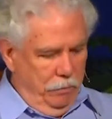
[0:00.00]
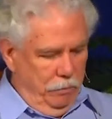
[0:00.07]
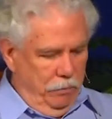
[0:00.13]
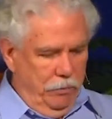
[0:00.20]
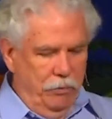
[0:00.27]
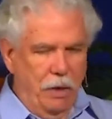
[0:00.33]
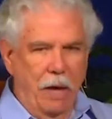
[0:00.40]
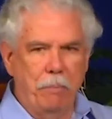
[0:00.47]

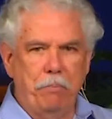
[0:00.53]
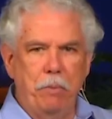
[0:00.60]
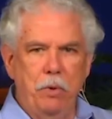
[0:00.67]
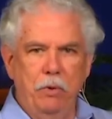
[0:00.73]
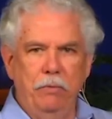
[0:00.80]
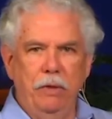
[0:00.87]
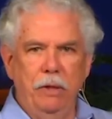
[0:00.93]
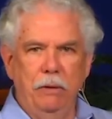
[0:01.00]
Stop
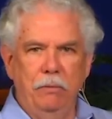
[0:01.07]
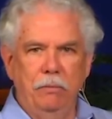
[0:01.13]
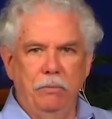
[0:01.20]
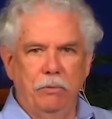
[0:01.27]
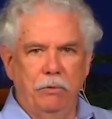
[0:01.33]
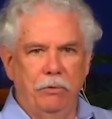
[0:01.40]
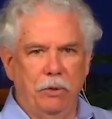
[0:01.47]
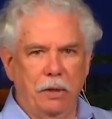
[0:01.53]
moving,
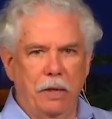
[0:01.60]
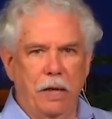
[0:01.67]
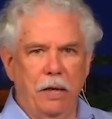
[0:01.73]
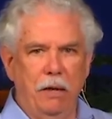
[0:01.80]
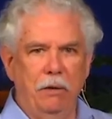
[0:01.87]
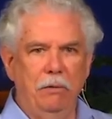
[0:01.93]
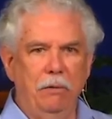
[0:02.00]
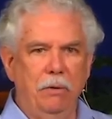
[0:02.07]
sit
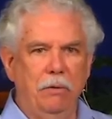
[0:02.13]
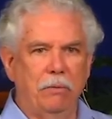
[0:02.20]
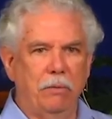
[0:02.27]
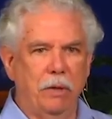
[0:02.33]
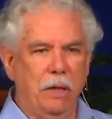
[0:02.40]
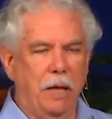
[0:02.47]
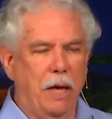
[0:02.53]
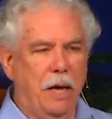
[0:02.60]
down,
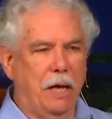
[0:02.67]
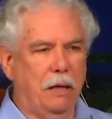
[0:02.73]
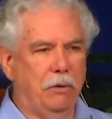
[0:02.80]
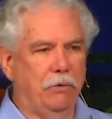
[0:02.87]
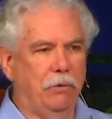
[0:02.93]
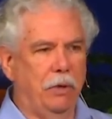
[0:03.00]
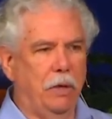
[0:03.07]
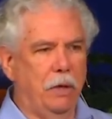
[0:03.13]

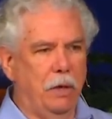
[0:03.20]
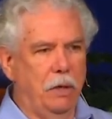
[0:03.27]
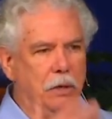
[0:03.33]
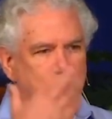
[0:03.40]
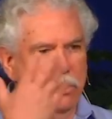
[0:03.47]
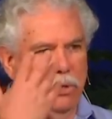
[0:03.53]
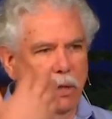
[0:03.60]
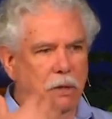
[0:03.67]
relax,
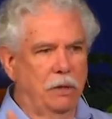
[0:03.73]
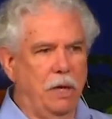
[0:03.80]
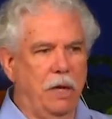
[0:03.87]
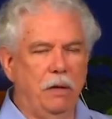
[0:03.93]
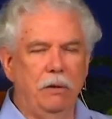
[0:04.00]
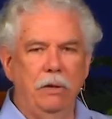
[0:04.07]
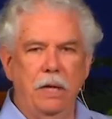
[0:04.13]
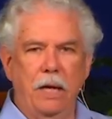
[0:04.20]
shut
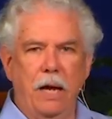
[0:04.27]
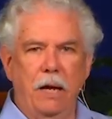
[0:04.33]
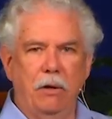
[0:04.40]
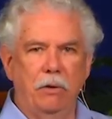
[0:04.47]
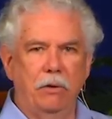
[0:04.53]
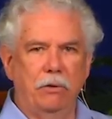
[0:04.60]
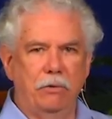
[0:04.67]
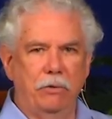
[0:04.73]
down the
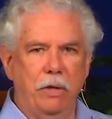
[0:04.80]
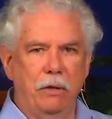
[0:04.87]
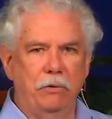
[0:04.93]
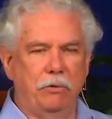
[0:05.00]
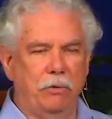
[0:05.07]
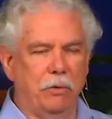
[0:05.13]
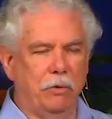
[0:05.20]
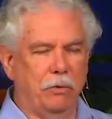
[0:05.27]
outer
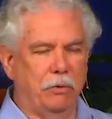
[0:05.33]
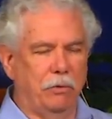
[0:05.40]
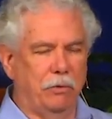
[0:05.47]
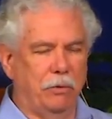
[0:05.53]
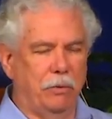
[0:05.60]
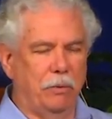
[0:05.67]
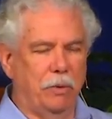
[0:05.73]
senses,